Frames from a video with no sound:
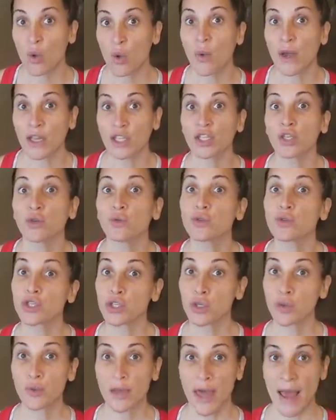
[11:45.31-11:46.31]
When you
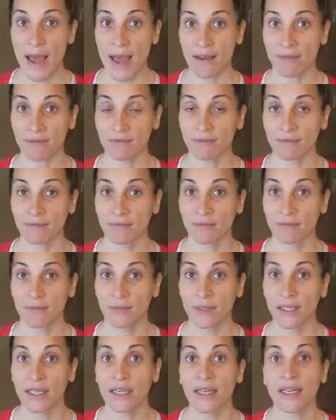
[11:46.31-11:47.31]
do that,
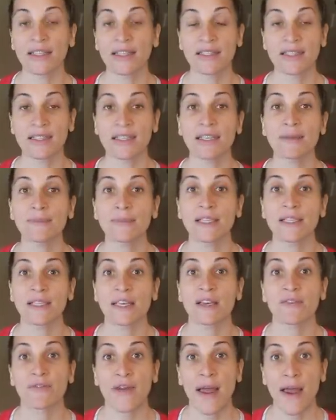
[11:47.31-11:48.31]
it seems as
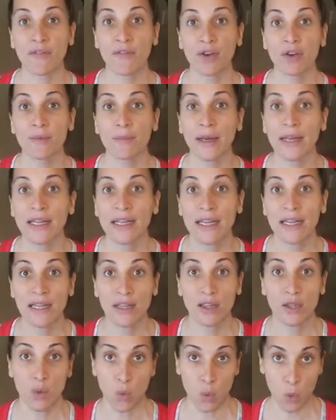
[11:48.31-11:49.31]
if everybody
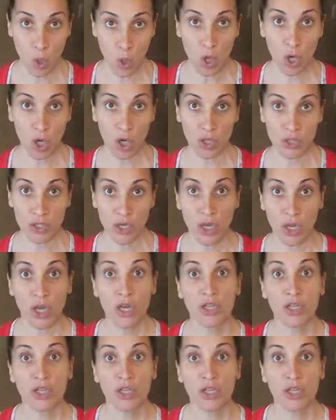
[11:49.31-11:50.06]
in the world